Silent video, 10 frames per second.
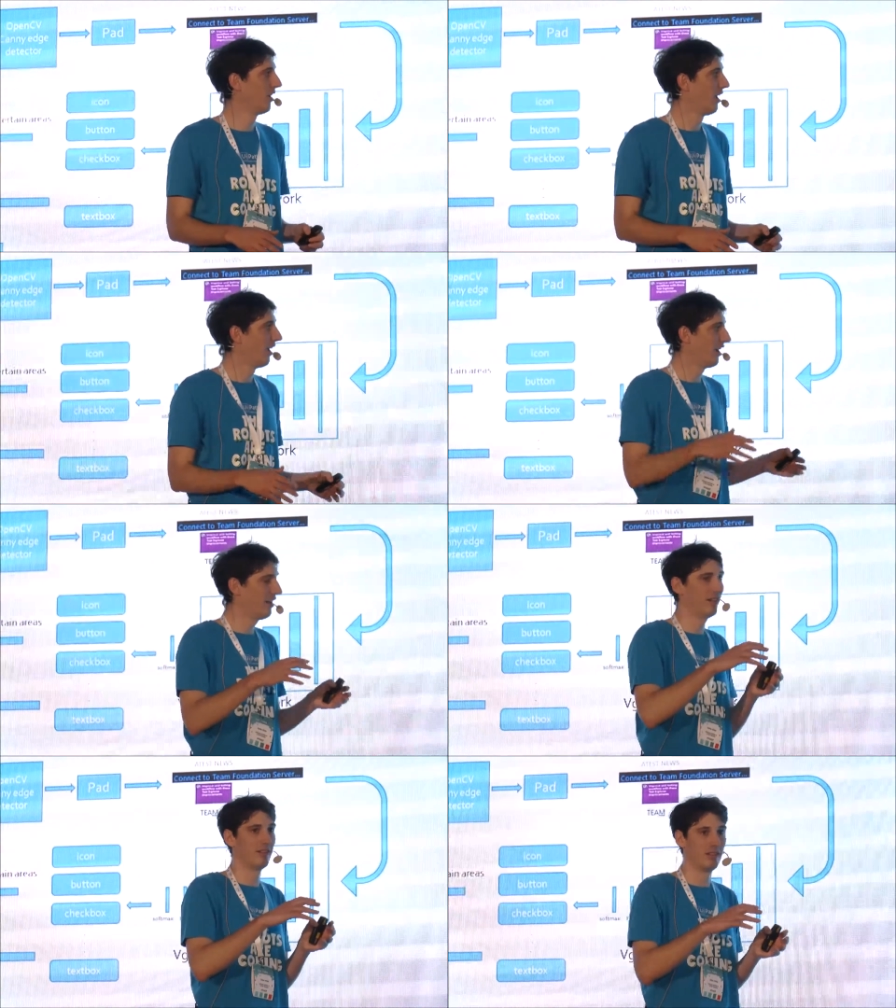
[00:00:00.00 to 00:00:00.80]

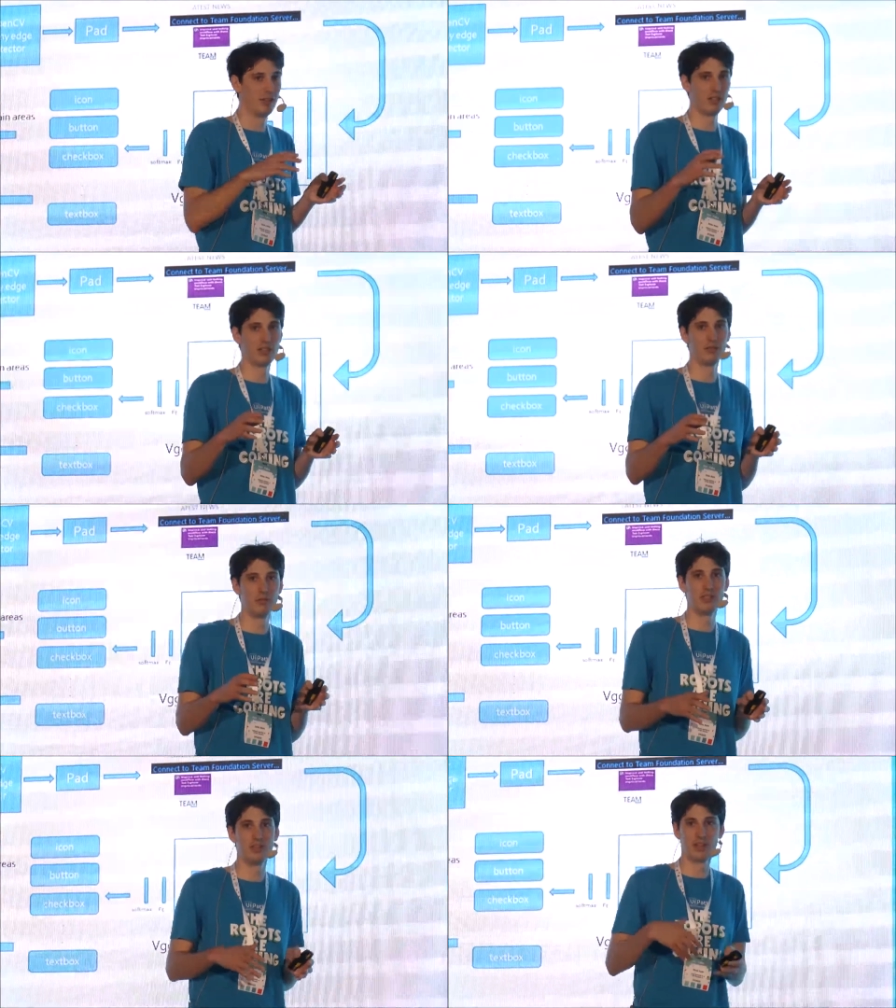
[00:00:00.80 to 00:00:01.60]
and in order to do
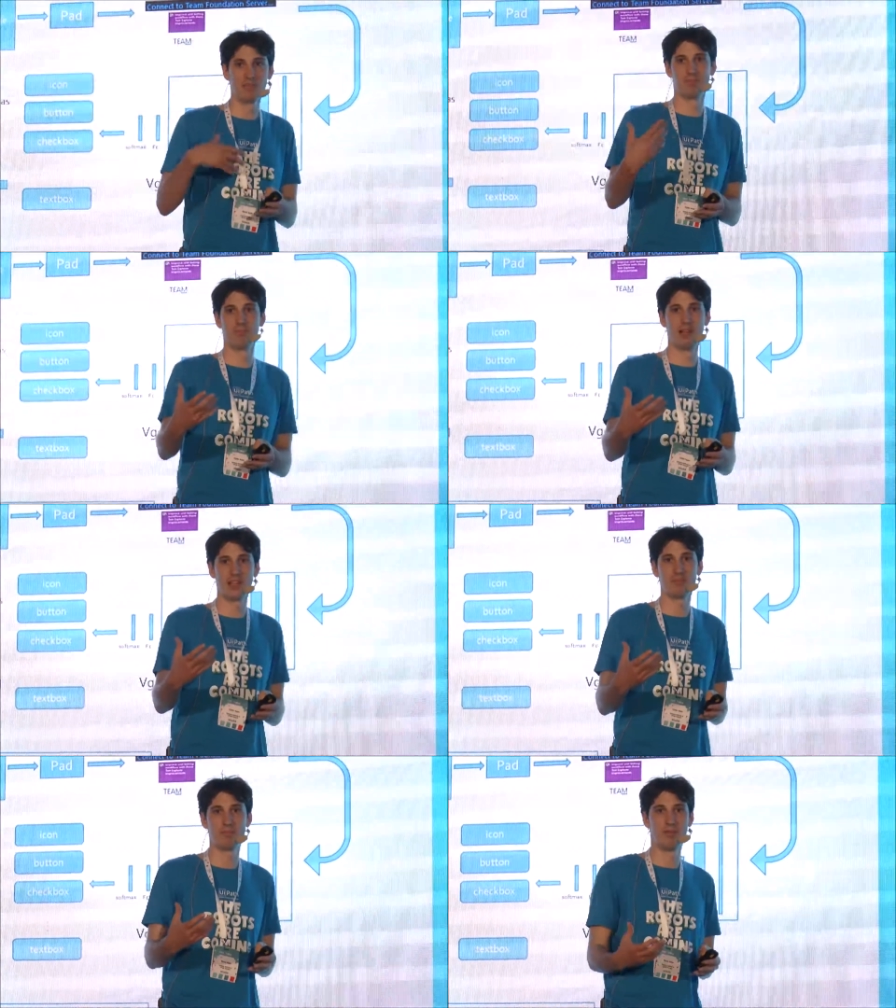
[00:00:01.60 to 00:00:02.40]
it, you are
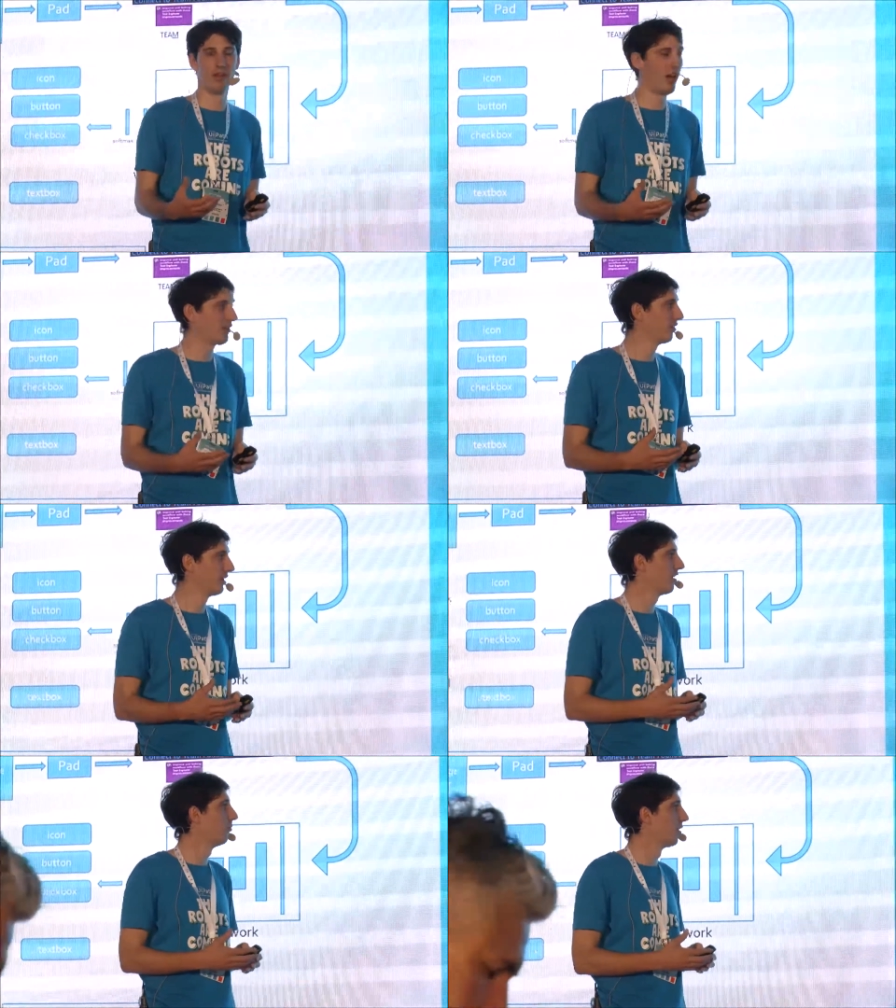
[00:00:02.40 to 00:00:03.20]
making actually
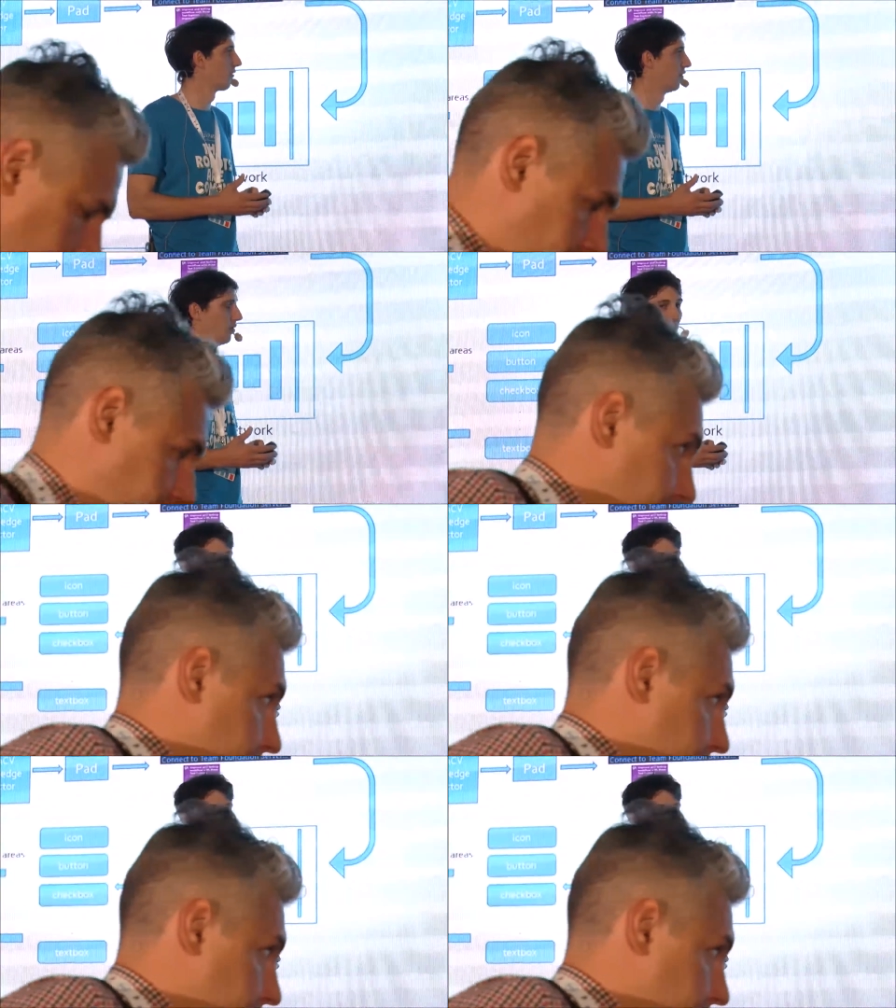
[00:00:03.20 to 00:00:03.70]
a workflow.